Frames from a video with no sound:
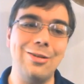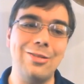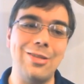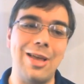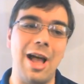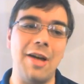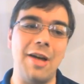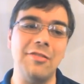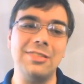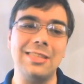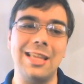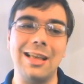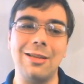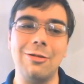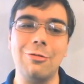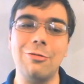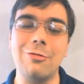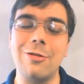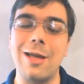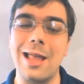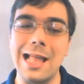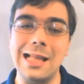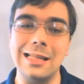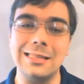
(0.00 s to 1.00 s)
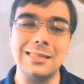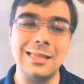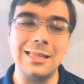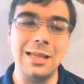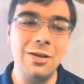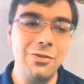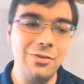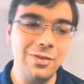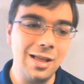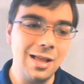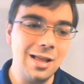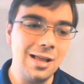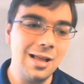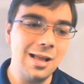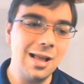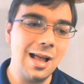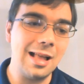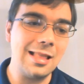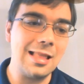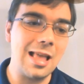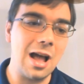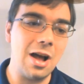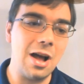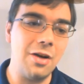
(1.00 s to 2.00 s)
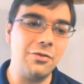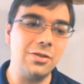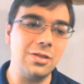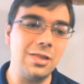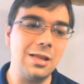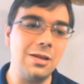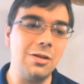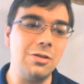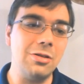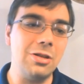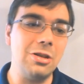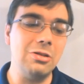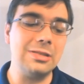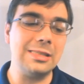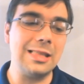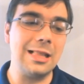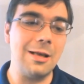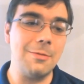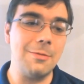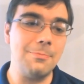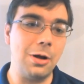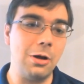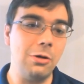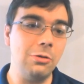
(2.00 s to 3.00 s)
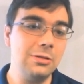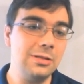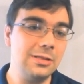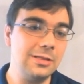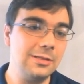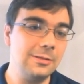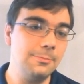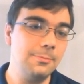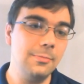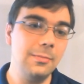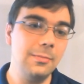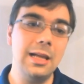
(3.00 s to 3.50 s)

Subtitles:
They'll have to get creative on however they're using their boats.